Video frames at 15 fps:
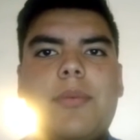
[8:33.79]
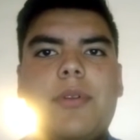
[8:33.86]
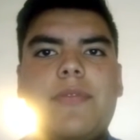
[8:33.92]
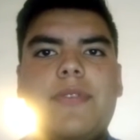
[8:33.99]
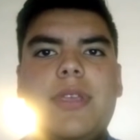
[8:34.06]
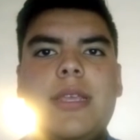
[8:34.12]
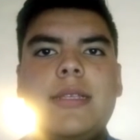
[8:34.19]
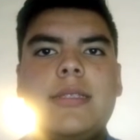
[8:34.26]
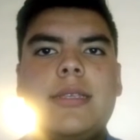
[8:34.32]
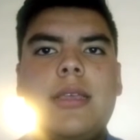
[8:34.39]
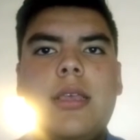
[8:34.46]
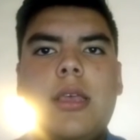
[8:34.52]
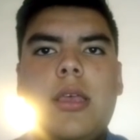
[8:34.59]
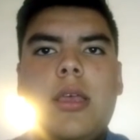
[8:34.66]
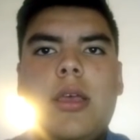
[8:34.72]
prefix
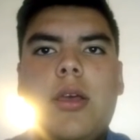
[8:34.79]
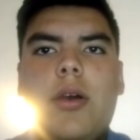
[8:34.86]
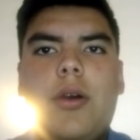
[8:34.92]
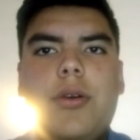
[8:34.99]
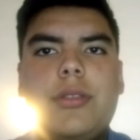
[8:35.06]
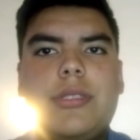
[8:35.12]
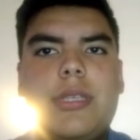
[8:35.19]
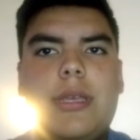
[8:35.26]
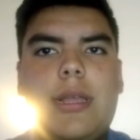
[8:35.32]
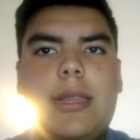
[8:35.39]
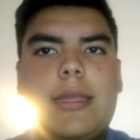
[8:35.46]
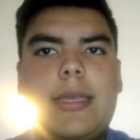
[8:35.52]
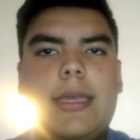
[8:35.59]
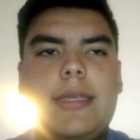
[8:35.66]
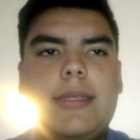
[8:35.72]
on the
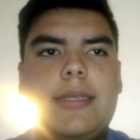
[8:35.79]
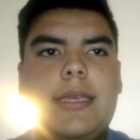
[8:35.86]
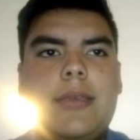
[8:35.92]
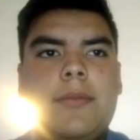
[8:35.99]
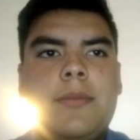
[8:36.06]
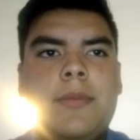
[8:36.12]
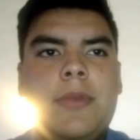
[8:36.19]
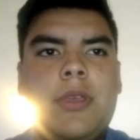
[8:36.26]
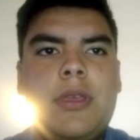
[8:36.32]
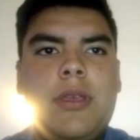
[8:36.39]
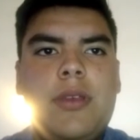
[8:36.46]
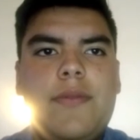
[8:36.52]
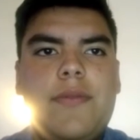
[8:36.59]
alkane name.